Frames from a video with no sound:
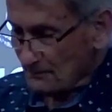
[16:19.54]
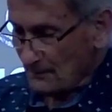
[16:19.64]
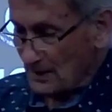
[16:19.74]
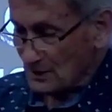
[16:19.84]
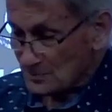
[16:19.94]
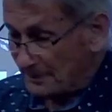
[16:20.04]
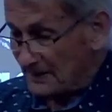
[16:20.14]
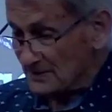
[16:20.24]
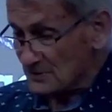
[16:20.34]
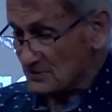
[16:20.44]

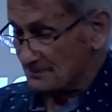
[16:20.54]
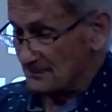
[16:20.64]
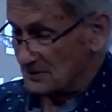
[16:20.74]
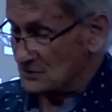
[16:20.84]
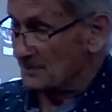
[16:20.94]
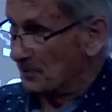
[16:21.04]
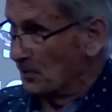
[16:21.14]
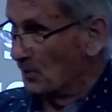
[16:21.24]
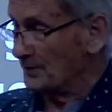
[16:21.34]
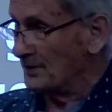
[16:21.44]
expense and
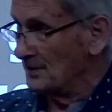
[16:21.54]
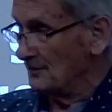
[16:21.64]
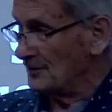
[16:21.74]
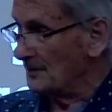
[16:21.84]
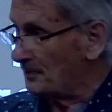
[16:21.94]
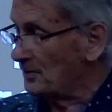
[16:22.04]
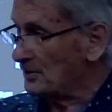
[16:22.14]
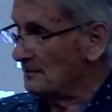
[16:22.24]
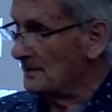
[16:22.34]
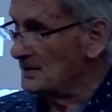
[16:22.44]
support for the
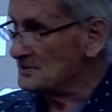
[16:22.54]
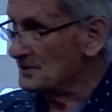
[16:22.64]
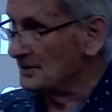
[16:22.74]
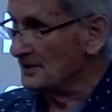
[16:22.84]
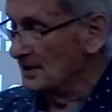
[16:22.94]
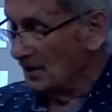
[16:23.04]
proclamation